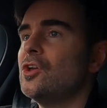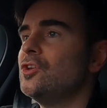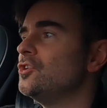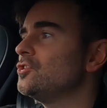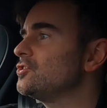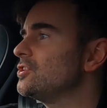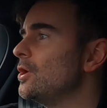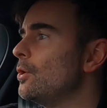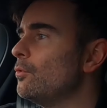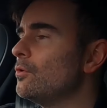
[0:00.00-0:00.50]
You're
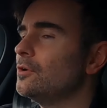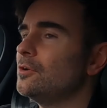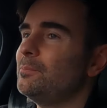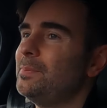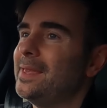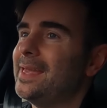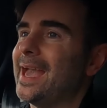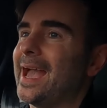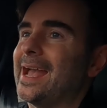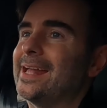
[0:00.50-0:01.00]
still going to
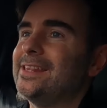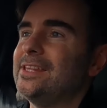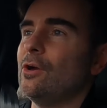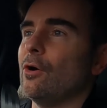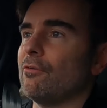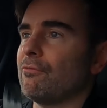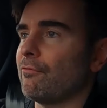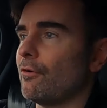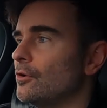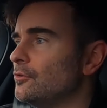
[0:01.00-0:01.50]
be getting the
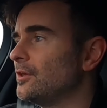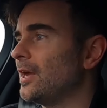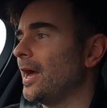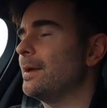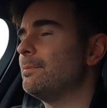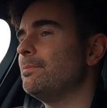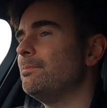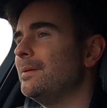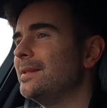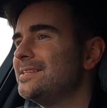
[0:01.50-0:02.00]
off-road
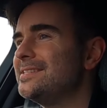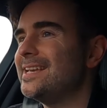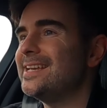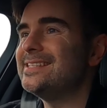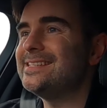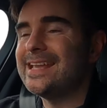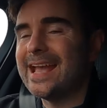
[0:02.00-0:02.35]
capabilities.